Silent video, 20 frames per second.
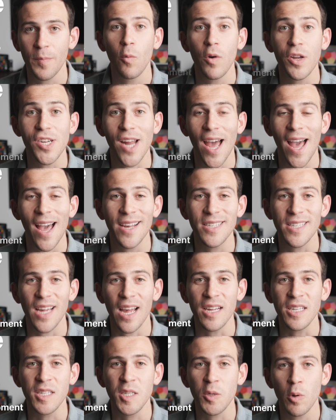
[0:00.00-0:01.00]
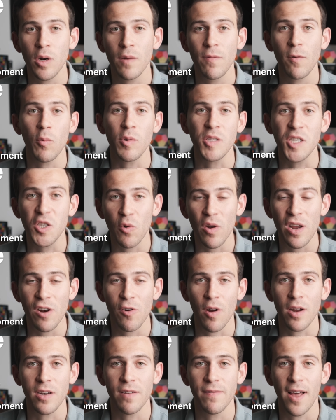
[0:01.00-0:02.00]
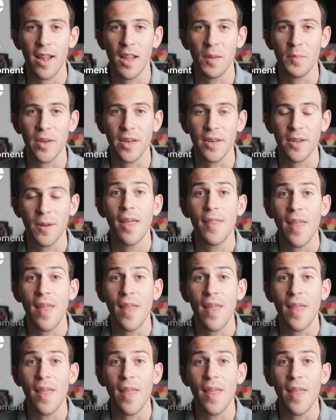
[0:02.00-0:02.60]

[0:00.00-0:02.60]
which acts as sort of a restrainer on development.